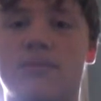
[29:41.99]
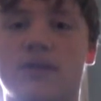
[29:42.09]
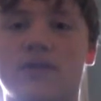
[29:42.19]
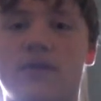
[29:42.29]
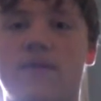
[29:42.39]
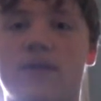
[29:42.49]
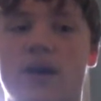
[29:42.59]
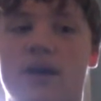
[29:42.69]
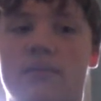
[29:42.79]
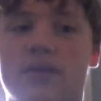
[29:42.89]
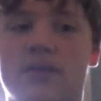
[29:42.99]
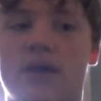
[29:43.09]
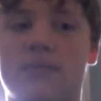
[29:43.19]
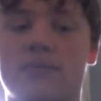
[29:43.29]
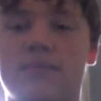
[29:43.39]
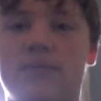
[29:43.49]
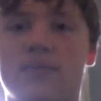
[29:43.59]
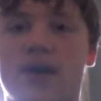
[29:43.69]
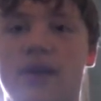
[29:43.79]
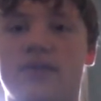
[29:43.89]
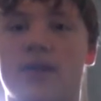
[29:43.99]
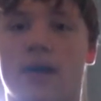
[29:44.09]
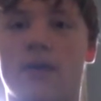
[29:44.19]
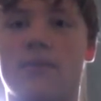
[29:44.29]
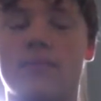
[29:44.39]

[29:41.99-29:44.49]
because I forgot about that, I think.